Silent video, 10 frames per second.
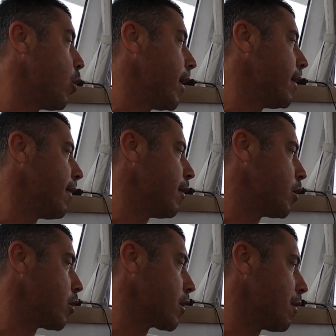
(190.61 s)
wind
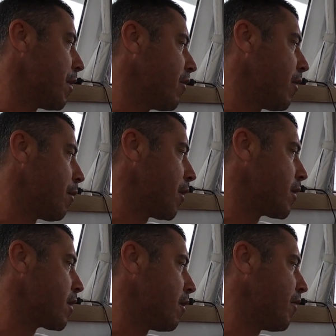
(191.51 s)
which was coming from the
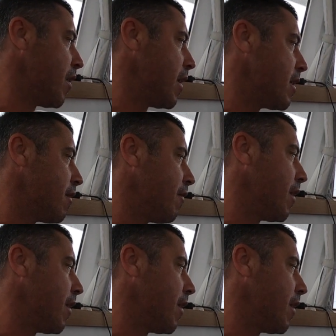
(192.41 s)
southeast